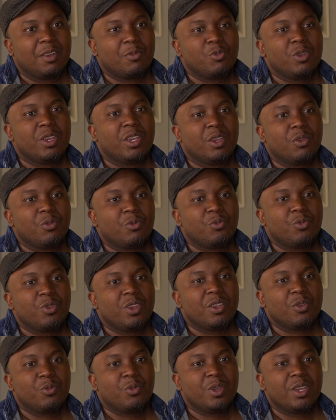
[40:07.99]
we
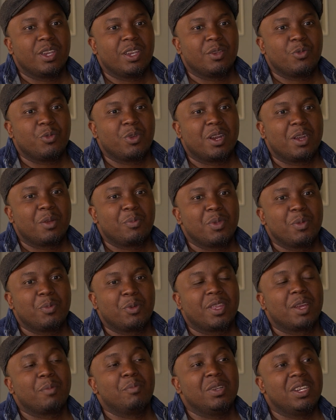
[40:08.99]
are people
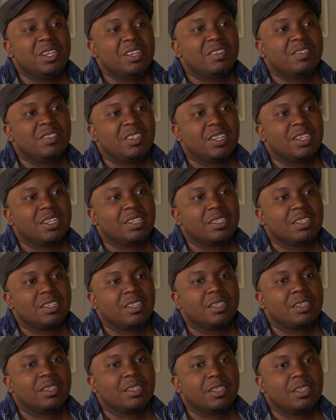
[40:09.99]
that believes
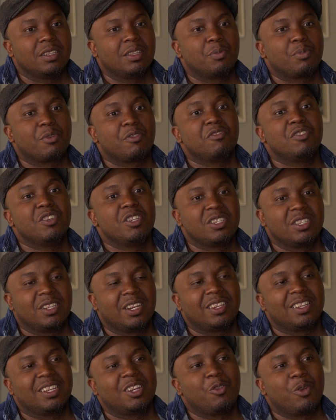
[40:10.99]
in the provision
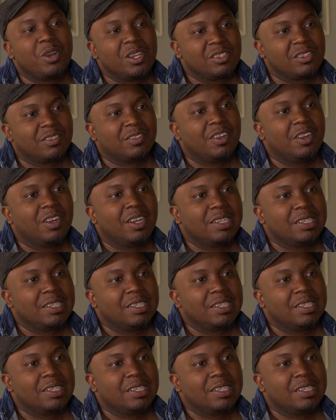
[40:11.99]
and the grace of God.